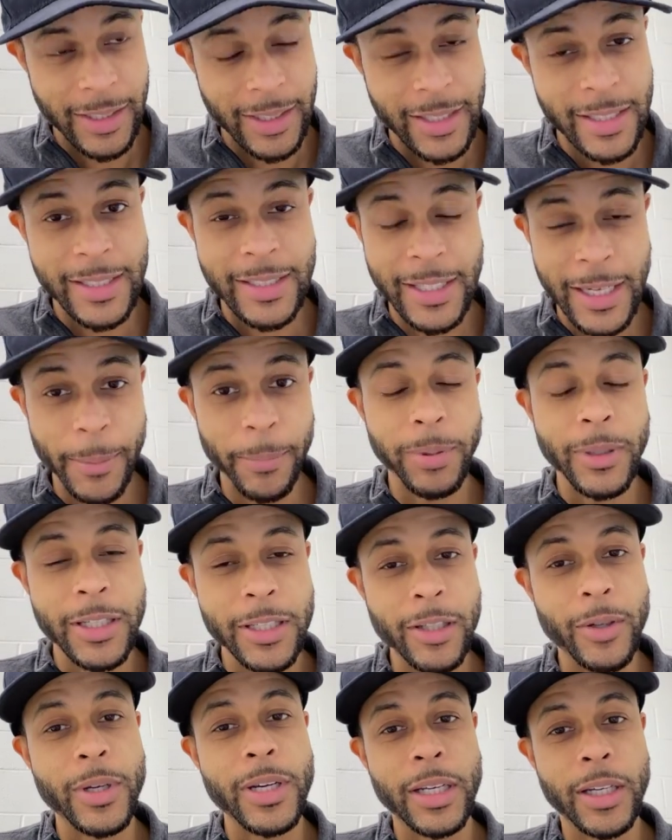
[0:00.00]
simply
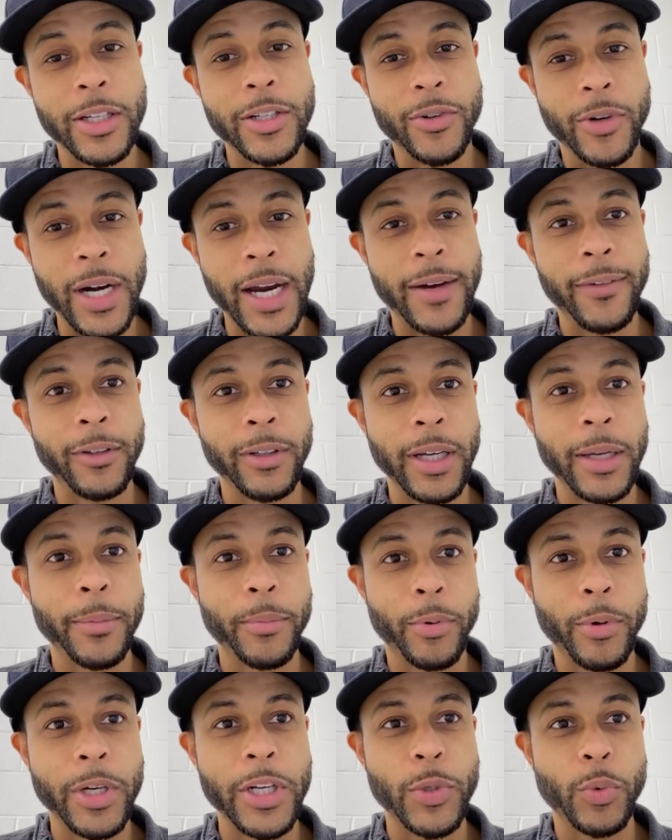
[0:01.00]
so he could travel and
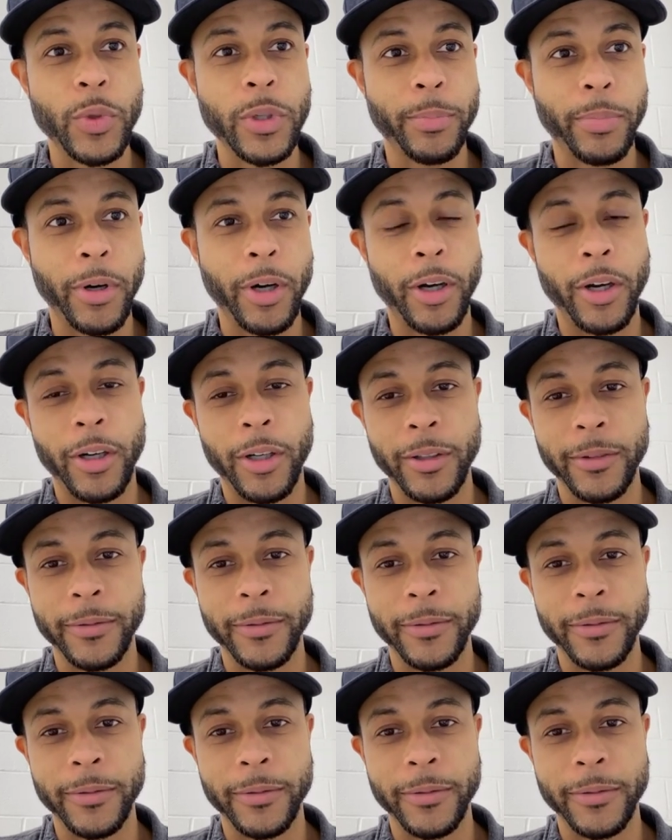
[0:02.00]
preach with Paul.